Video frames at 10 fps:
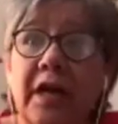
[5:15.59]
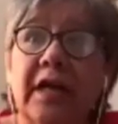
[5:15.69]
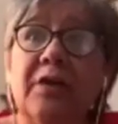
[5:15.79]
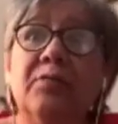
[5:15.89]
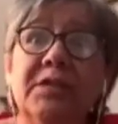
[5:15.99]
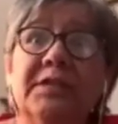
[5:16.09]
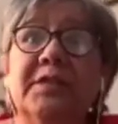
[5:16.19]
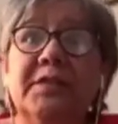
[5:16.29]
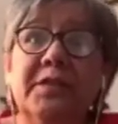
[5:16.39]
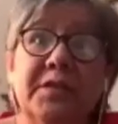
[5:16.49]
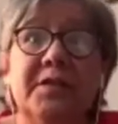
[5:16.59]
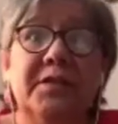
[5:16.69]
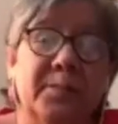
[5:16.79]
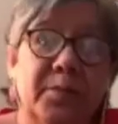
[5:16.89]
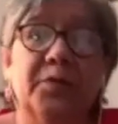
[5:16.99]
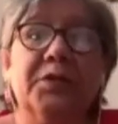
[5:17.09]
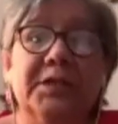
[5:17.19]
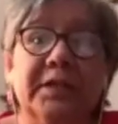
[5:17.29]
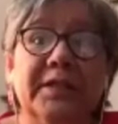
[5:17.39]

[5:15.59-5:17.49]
I was the person.